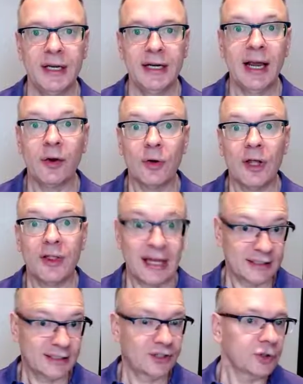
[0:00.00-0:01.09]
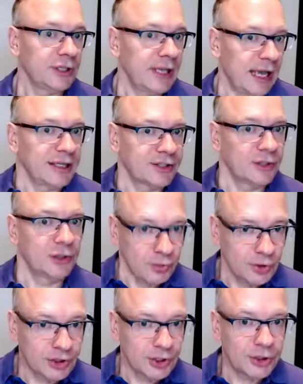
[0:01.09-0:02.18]
Now, that's certainly a
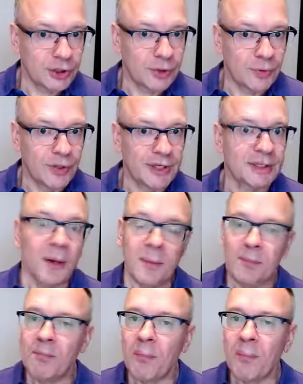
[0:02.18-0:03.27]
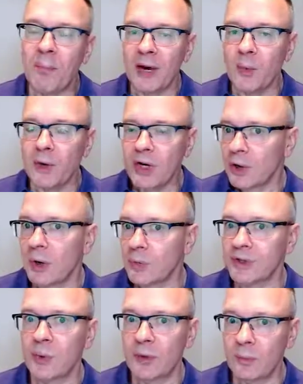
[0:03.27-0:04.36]
solution to this, but we don't
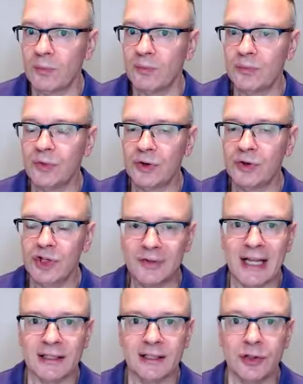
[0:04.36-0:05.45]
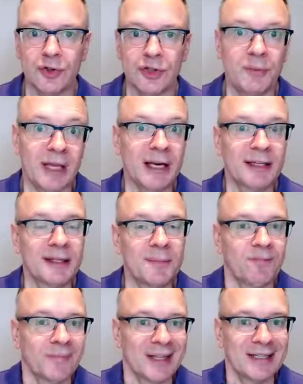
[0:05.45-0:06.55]
always want to use that solution because
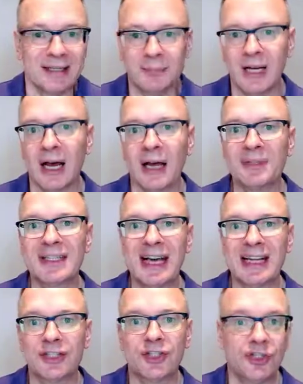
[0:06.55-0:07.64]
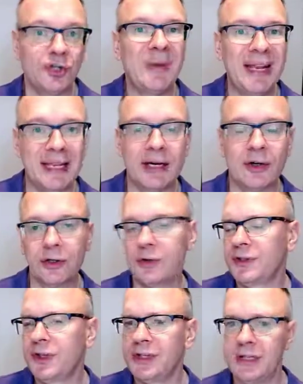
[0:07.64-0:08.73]
sometimes that's too many
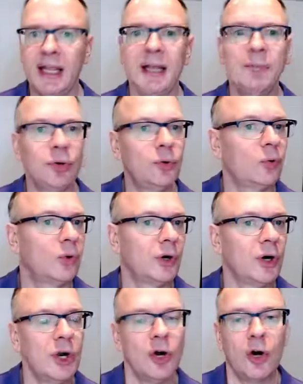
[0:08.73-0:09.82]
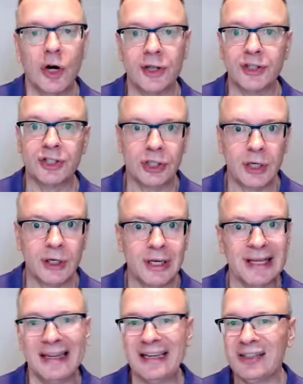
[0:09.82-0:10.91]
characters in the table or on the chart.
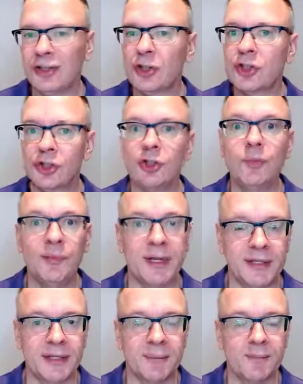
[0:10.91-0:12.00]
It looks too busy.